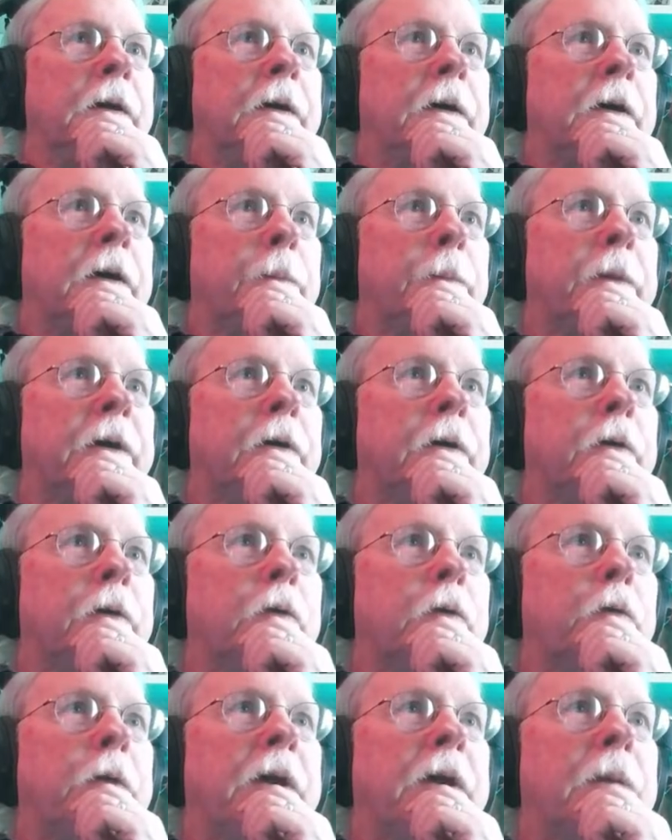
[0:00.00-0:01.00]
on my other
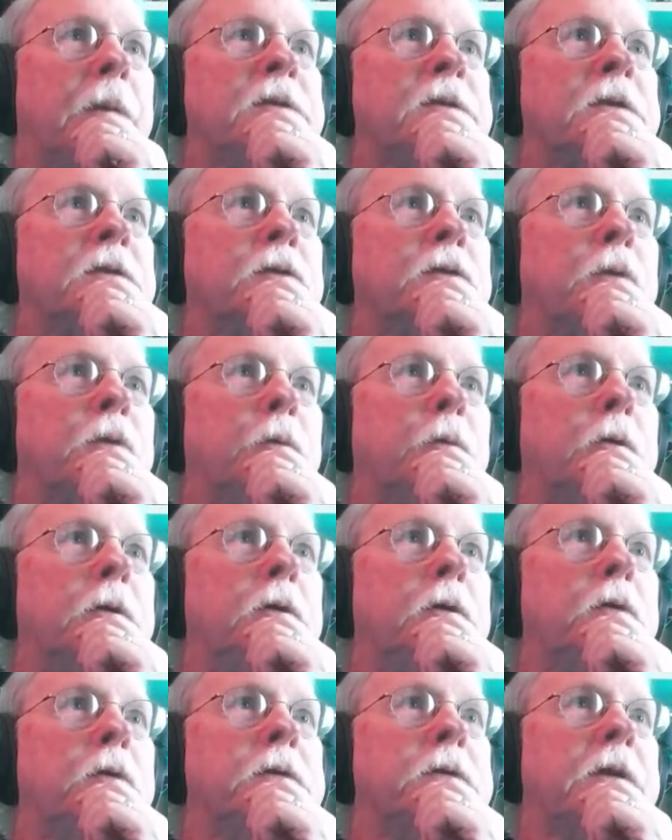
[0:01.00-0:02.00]
wraps, so I'm going to
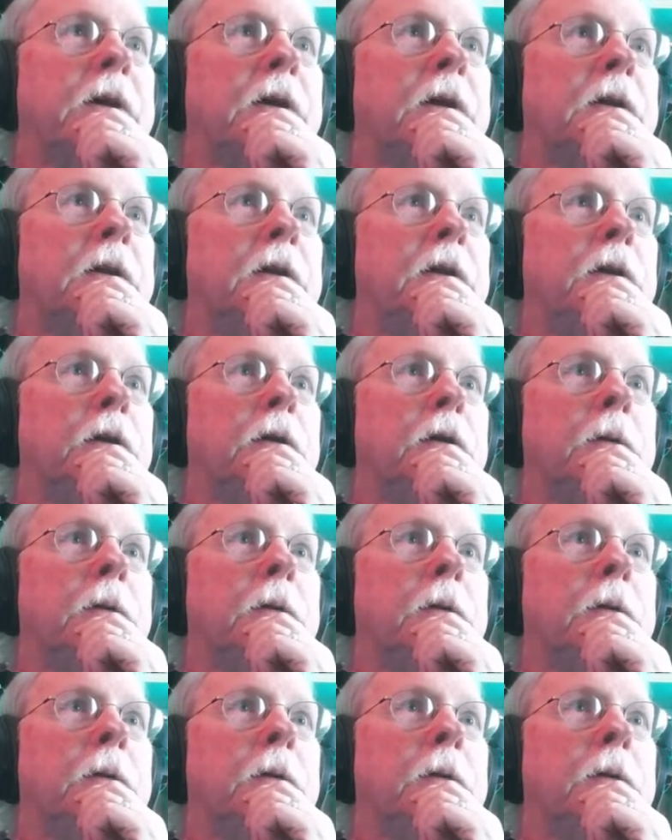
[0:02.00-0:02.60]
use that here.